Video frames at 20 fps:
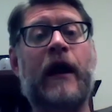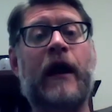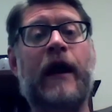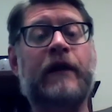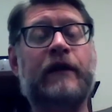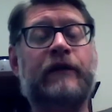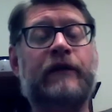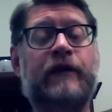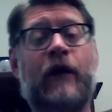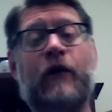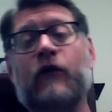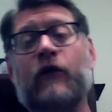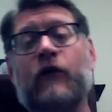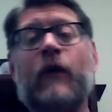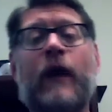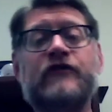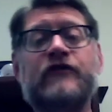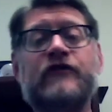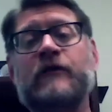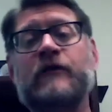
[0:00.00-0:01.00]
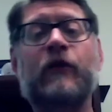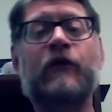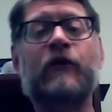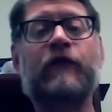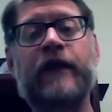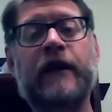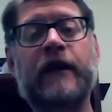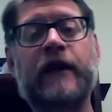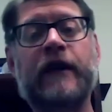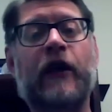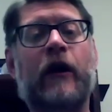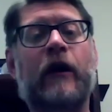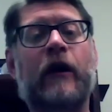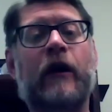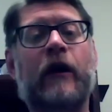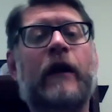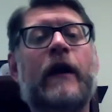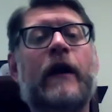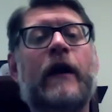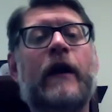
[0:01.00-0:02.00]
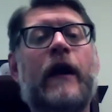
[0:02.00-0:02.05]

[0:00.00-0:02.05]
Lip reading: and they say, oh, I should move in here.